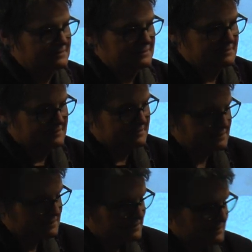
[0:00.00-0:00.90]
matching
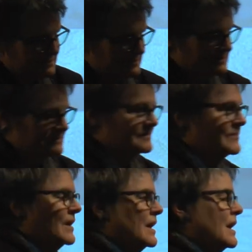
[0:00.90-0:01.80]
up people
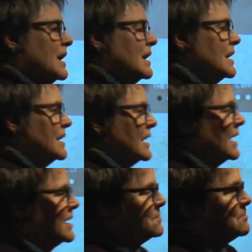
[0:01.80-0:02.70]
on the ground?
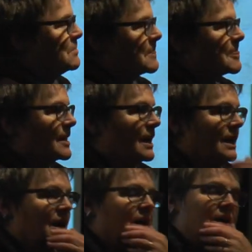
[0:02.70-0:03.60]
Um,
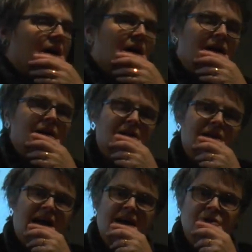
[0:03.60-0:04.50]
uh,
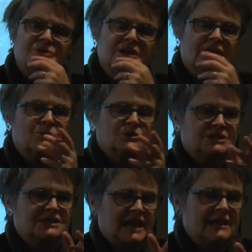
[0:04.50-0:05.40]
I don't think I would
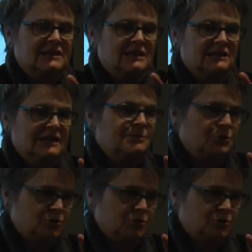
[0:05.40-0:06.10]
take the leap you